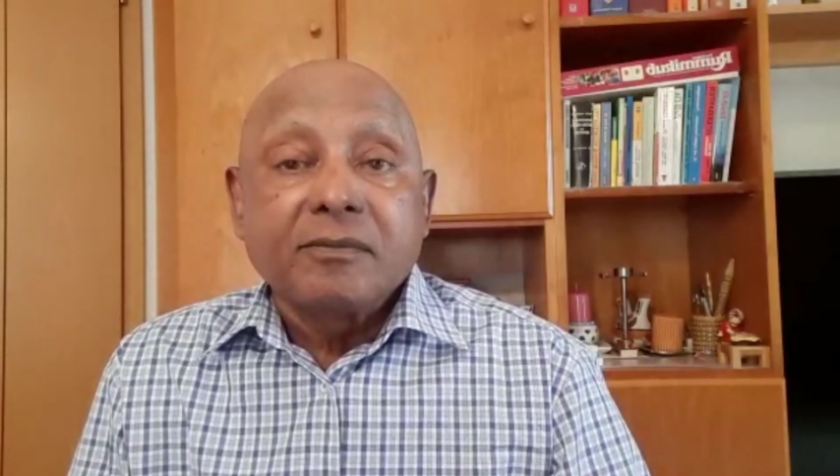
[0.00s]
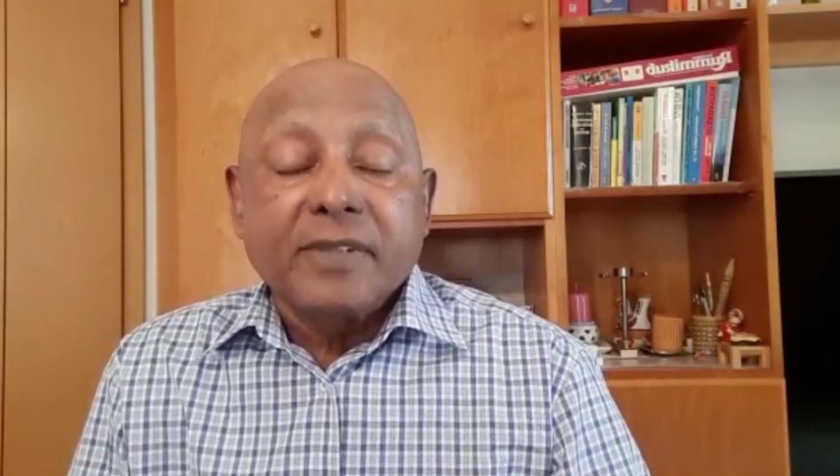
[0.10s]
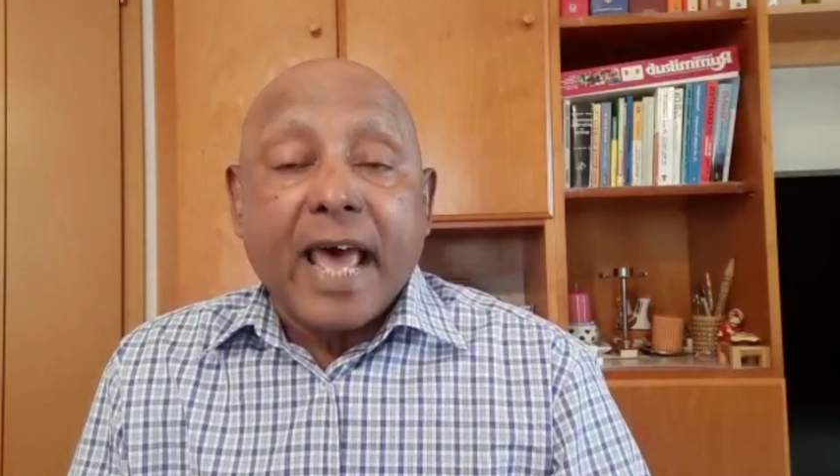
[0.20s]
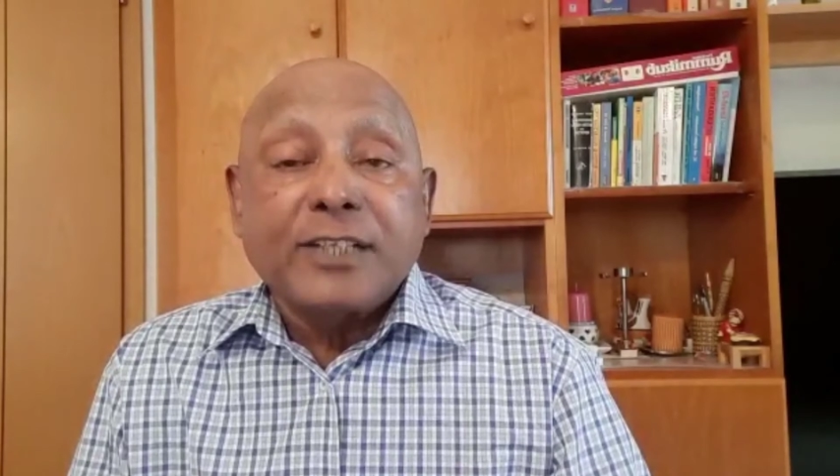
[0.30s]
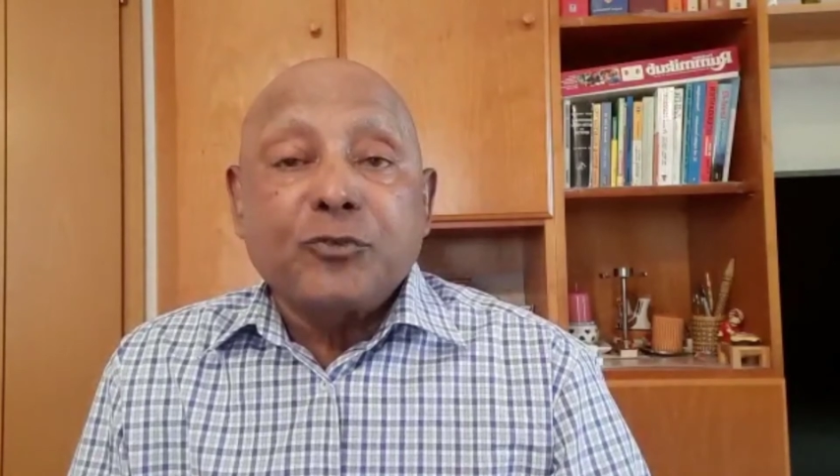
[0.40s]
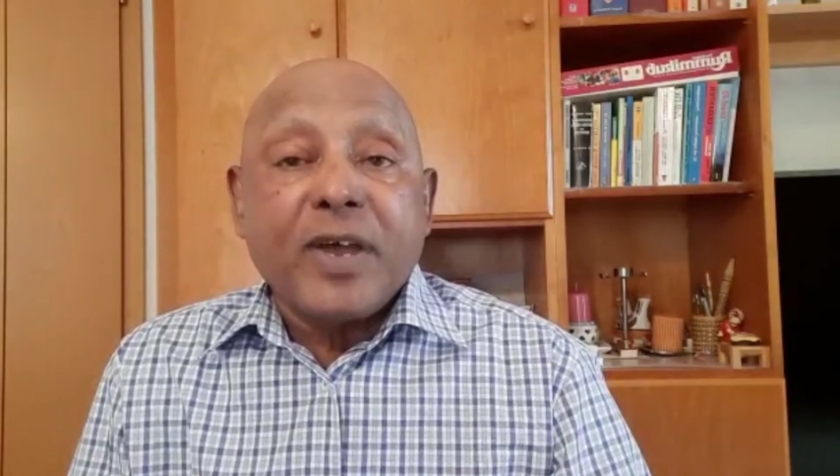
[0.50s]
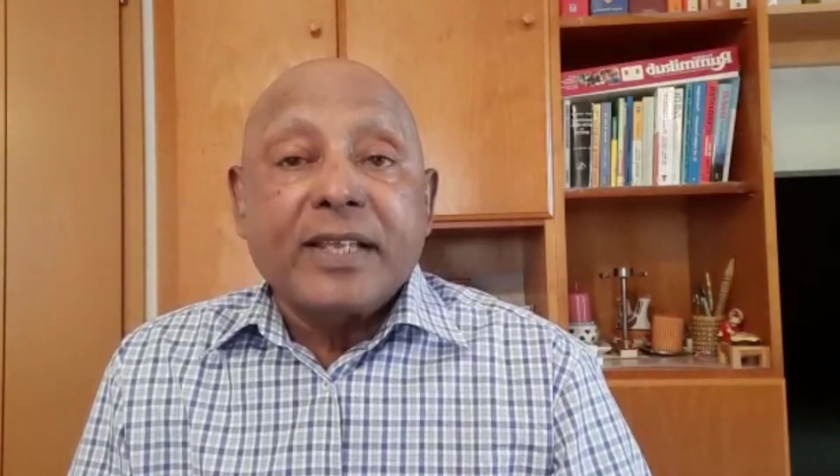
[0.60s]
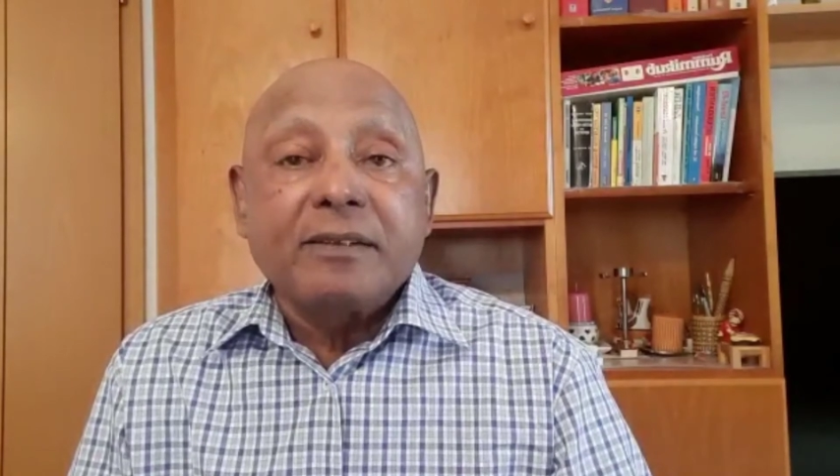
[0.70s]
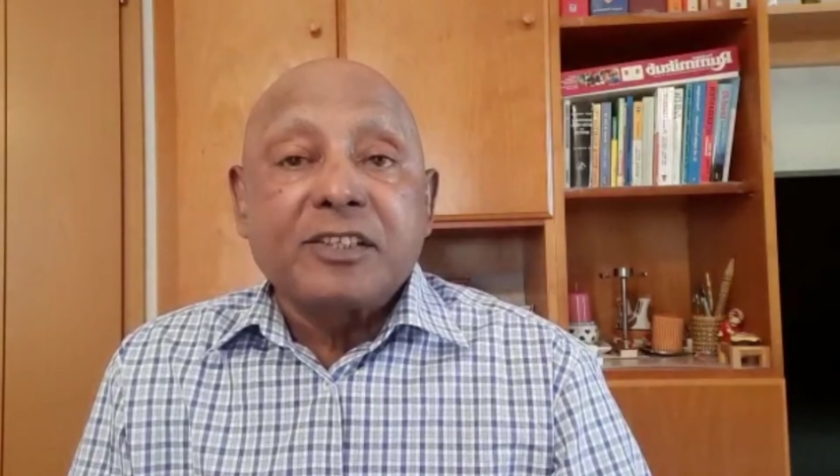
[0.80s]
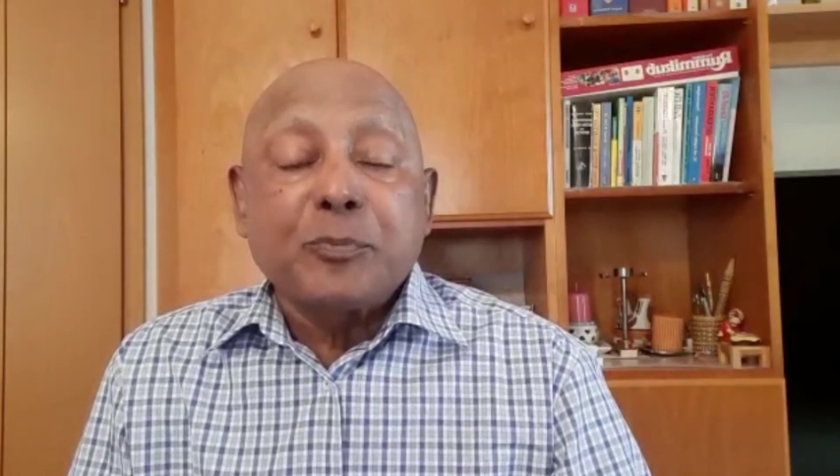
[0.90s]
That's why
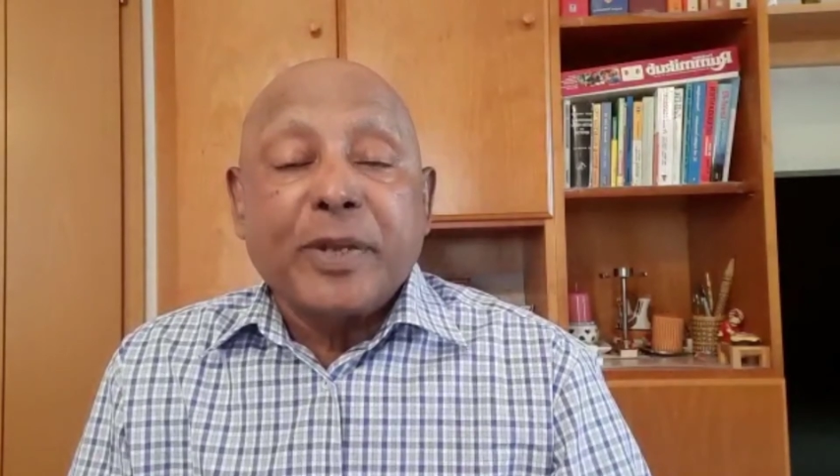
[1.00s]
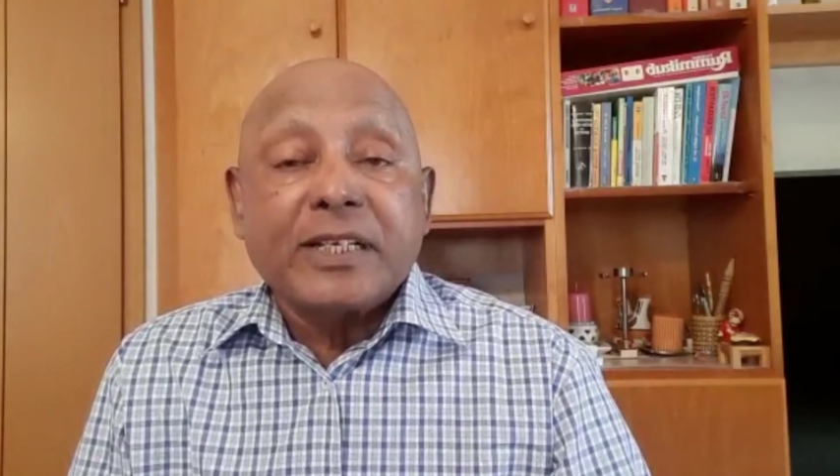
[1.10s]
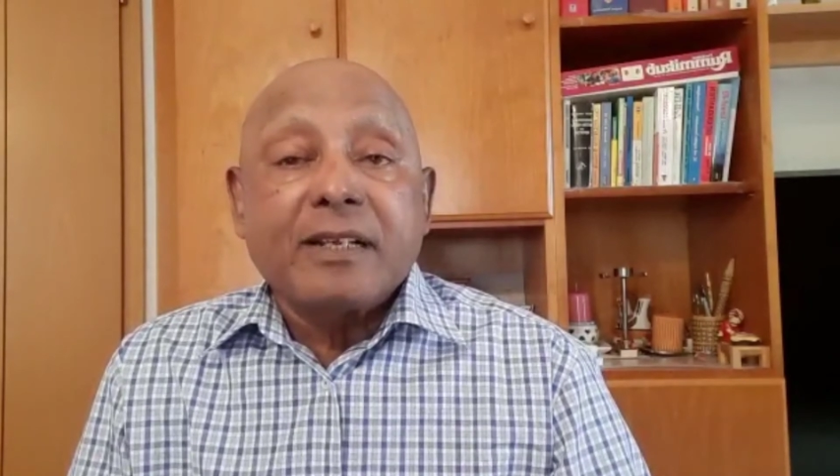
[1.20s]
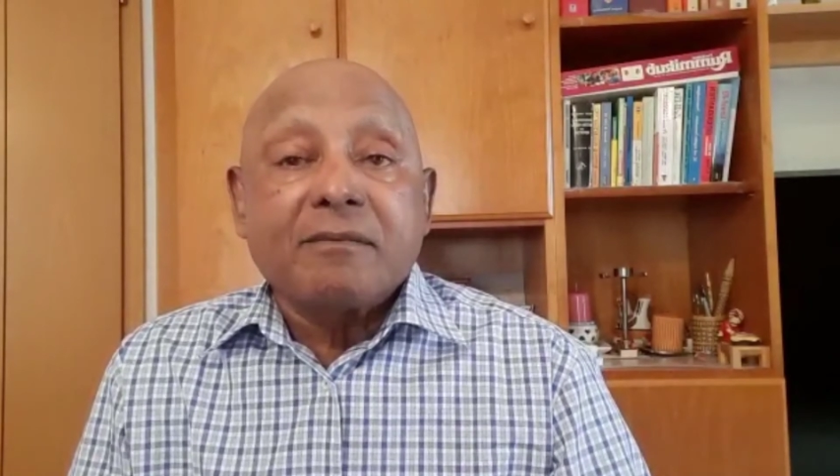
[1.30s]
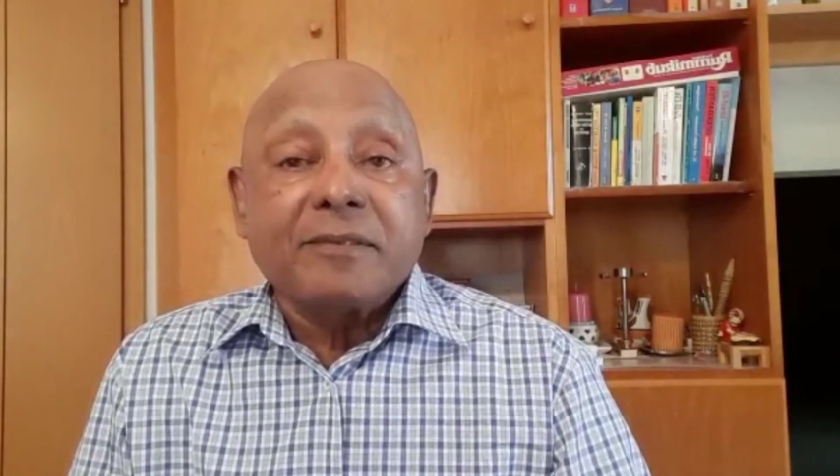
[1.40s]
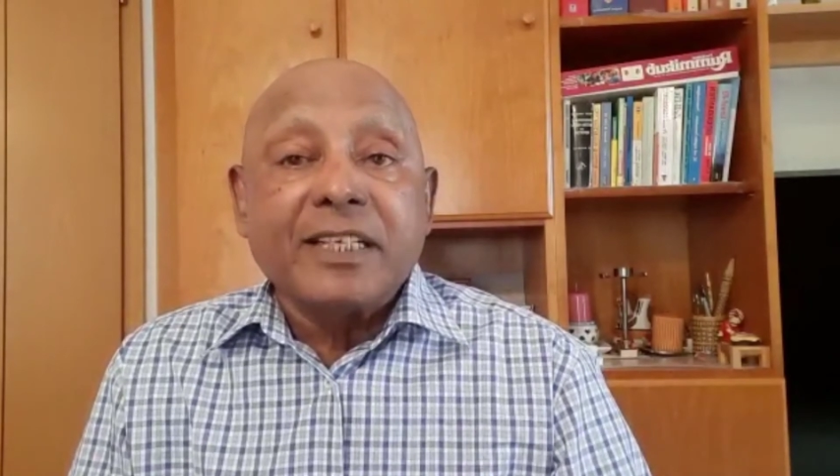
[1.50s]
it's better